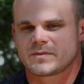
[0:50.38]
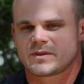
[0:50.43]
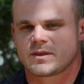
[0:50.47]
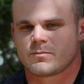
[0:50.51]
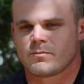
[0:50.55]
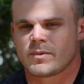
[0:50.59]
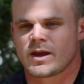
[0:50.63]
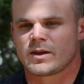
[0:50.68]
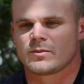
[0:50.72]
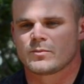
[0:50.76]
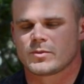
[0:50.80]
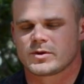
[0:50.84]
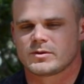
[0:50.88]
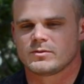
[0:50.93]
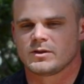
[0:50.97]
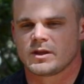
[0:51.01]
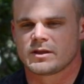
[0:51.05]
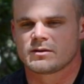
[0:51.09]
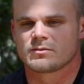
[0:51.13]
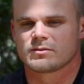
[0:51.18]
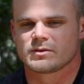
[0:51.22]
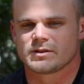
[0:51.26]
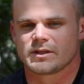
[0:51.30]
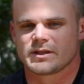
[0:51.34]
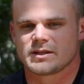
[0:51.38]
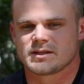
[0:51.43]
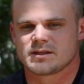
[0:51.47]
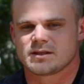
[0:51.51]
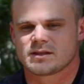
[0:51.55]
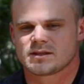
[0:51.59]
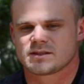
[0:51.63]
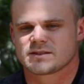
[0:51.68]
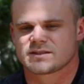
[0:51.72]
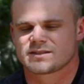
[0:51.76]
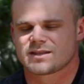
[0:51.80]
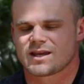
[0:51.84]
The men would
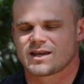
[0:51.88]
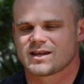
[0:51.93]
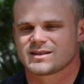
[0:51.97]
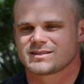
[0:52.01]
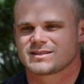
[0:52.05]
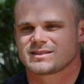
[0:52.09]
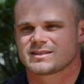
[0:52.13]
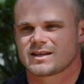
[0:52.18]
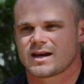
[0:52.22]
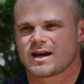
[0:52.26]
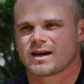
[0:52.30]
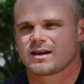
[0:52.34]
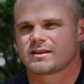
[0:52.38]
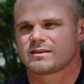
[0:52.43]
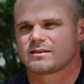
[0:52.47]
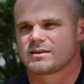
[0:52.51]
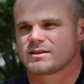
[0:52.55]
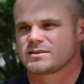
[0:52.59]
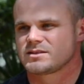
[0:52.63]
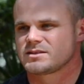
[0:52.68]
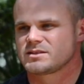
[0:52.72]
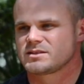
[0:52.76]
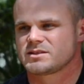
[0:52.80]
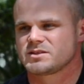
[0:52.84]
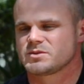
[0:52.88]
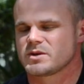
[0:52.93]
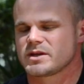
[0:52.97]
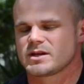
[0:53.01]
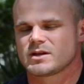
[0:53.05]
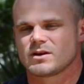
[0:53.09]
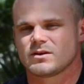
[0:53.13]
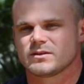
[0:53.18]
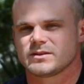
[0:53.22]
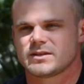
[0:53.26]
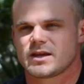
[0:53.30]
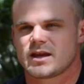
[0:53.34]
literally stay inside and just
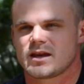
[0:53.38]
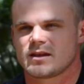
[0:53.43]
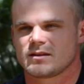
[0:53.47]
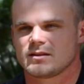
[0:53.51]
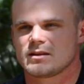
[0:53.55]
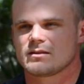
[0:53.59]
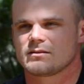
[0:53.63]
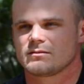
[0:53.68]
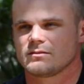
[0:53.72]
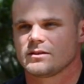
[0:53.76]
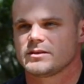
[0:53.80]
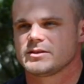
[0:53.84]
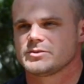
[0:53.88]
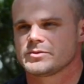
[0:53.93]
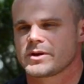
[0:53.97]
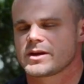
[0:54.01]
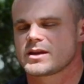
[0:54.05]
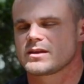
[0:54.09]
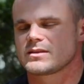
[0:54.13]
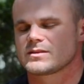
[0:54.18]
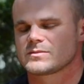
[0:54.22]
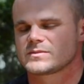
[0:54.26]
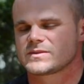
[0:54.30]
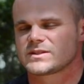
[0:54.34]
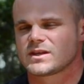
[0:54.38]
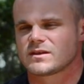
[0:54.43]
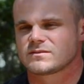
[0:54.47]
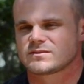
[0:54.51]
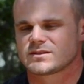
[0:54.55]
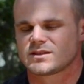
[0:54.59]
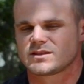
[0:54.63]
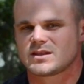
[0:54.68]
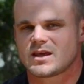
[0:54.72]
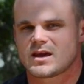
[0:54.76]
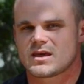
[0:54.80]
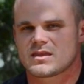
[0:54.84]
drink all day, literally drinking themselves
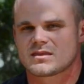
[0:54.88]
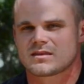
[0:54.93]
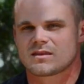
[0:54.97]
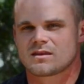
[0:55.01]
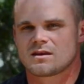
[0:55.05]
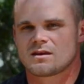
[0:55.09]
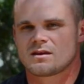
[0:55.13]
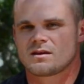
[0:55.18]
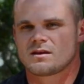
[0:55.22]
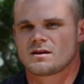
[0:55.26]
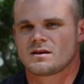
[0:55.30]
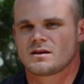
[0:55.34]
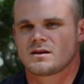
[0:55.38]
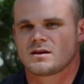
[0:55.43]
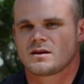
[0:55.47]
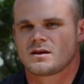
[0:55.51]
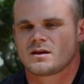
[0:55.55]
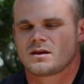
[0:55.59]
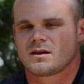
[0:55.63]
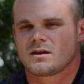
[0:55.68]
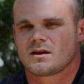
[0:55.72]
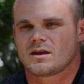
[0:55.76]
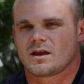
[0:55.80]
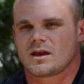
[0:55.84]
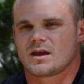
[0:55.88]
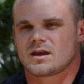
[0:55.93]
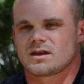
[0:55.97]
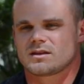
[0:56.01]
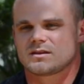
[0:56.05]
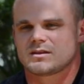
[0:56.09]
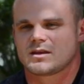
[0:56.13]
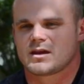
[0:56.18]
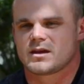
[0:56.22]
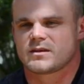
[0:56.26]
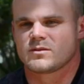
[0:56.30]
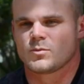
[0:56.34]
to death.
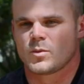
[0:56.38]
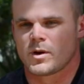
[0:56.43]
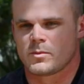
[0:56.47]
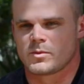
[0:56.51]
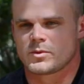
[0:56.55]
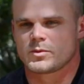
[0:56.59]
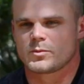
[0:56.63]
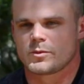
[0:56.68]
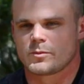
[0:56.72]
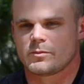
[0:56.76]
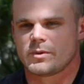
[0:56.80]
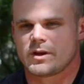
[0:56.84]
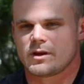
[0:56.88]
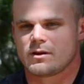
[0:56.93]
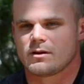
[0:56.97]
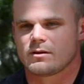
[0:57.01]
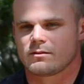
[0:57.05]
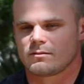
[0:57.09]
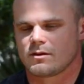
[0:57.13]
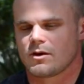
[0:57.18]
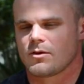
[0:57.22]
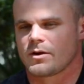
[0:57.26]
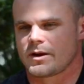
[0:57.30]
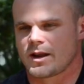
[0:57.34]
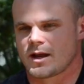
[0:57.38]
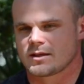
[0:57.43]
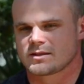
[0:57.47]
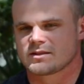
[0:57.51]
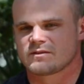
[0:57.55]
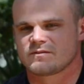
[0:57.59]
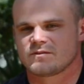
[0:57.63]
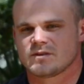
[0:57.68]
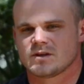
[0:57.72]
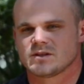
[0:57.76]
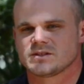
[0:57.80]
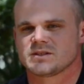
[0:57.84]
And the women would be going out to
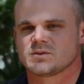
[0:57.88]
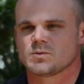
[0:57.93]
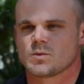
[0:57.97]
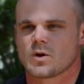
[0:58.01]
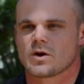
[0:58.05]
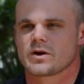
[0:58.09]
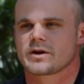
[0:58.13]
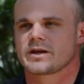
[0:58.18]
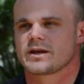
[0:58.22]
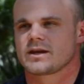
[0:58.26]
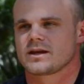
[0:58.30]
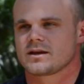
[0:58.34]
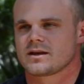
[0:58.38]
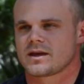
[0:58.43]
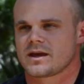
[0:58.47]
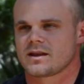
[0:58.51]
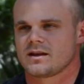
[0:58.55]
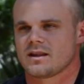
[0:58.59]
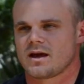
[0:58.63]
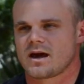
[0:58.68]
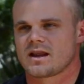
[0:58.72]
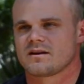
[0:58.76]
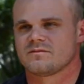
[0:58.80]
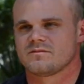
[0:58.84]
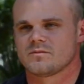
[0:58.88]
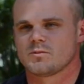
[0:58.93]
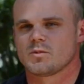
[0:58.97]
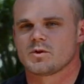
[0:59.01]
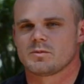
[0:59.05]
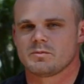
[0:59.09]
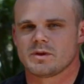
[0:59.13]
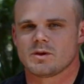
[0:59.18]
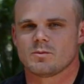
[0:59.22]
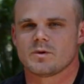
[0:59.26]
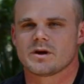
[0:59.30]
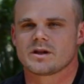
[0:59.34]
the fields and working, and a lot of them
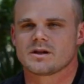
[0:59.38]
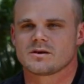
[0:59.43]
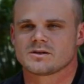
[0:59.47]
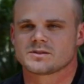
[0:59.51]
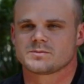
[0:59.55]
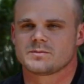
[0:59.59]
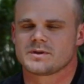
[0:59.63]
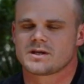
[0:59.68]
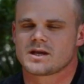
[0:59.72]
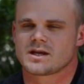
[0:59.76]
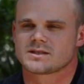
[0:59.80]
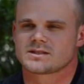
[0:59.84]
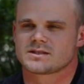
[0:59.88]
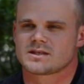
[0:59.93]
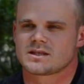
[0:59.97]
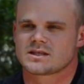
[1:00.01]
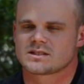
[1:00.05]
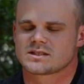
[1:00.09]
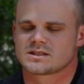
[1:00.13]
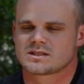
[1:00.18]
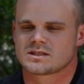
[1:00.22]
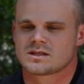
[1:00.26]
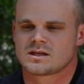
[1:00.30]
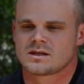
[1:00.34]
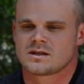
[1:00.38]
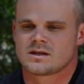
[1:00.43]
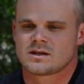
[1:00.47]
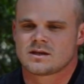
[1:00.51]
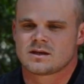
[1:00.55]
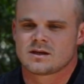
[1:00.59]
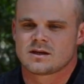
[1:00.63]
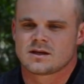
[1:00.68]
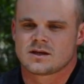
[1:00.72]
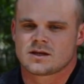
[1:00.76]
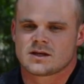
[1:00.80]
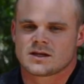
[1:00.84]
would be widows because of this.
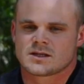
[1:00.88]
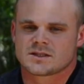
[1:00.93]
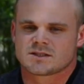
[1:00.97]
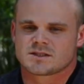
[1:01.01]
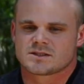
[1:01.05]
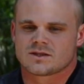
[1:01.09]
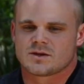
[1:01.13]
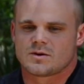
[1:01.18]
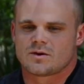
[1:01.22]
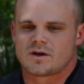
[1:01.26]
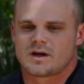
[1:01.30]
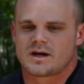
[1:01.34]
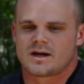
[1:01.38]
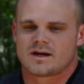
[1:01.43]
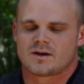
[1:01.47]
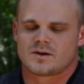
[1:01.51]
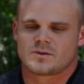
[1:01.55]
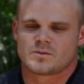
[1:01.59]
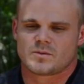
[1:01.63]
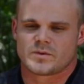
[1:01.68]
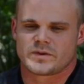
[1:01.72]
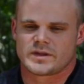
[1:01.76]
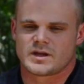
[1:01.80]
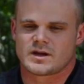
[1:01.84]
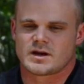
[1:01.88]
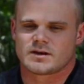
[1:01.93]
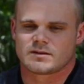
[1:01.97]
So when the